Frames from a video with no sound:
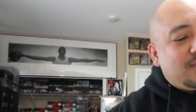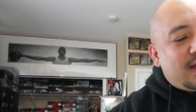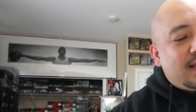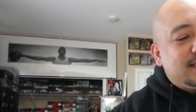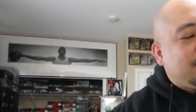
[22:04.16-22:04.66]

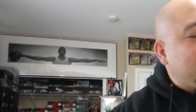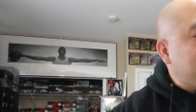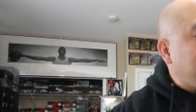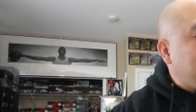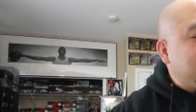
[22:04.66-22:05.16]
I guess, the
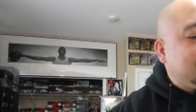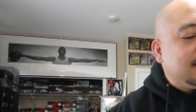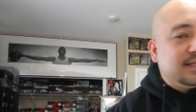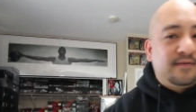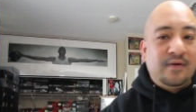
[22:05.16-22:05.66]

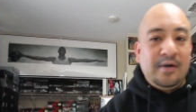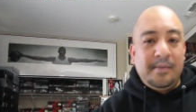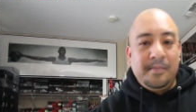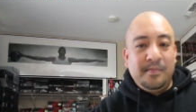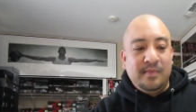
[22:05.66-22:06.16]
responses
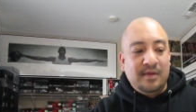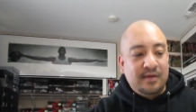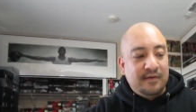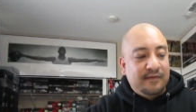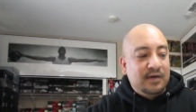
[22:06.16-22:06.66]
from
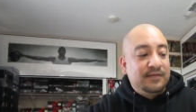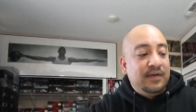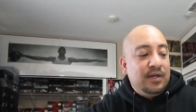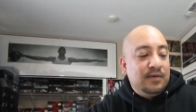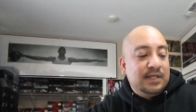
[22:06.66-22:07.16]
the first
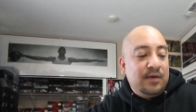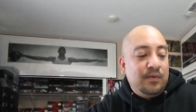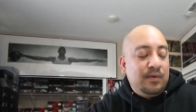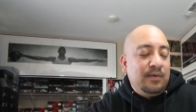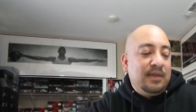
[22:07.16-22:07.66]
videos that
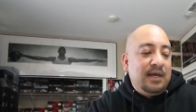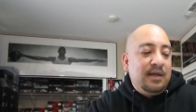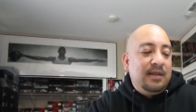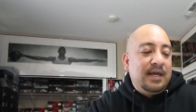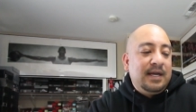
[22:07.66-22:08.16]
we,
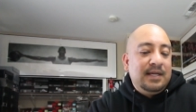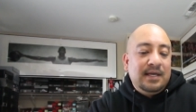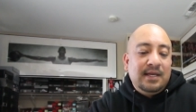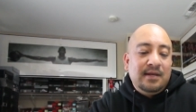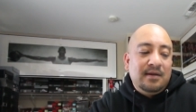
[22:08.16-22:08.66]
that, that I
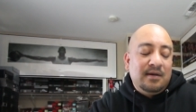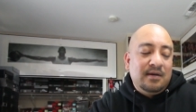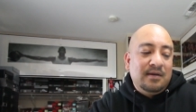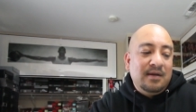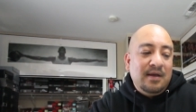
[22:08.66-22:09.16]
did, and
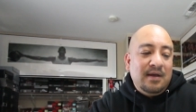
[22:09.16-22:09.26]
uh,